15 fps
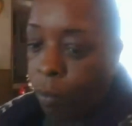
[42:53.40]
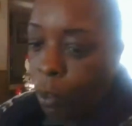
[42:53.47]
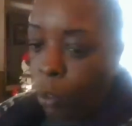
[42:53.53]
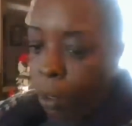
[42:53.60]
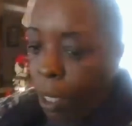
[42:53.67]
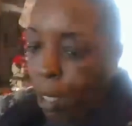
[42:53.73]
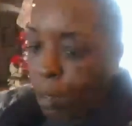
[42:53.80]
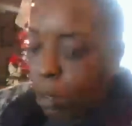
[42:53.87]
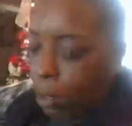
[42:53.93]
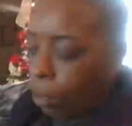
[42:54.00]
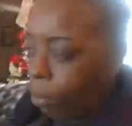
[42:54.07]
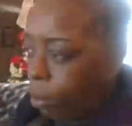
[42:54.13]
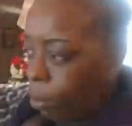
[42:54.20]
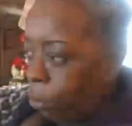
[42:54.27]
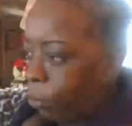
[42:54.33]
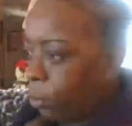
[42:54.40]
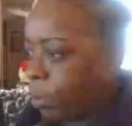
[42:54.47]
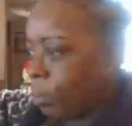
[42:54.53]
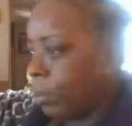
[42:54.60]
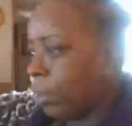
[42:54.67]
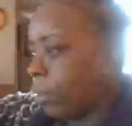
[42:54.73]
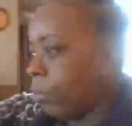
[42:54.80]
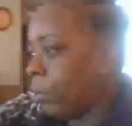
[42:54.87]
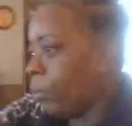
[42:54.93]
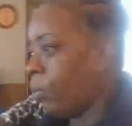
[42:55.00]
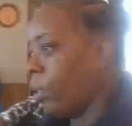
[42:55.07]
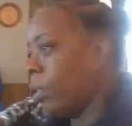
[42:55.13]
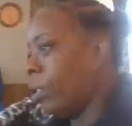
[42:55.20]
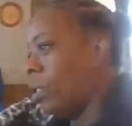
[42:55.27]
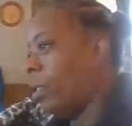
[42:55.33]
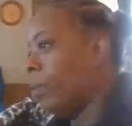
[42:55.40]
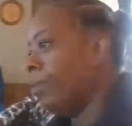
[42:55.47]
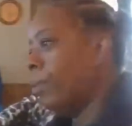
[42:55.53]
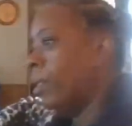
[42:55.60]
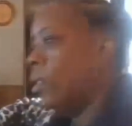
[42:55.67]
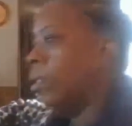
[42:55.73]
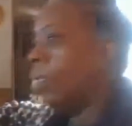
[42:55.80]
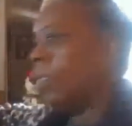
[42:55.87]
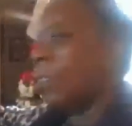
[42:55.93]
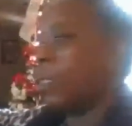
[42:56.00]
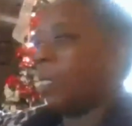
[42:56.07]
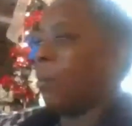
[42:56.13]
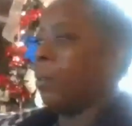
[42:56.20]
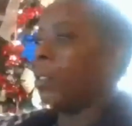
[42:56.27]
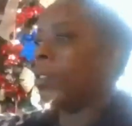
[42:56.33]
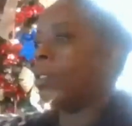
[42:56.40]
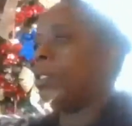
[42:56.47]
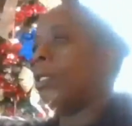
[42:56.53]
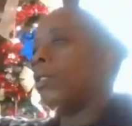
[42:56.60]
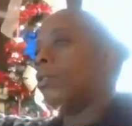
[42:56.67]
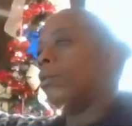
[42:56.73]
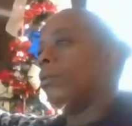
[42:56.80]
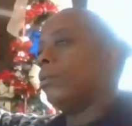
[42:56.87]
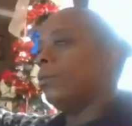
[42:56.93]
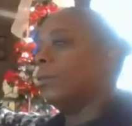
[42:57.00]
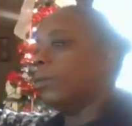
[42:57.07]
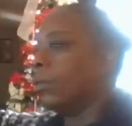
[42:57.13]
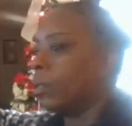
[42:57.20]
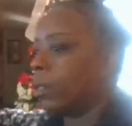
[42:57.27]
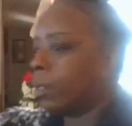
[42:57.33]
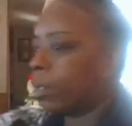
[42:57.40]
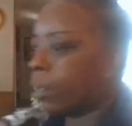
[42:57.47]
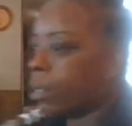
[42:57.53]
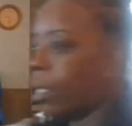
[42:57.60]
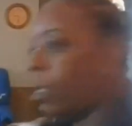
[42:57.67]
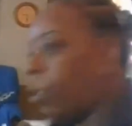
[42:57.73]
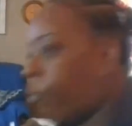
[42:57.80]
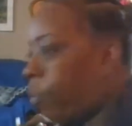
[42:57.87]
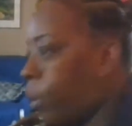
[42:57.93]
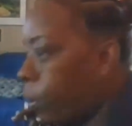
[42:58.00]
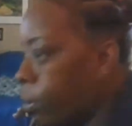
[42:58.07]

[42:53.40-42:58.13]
You know, guys, know old Christmas is what um some of the southern color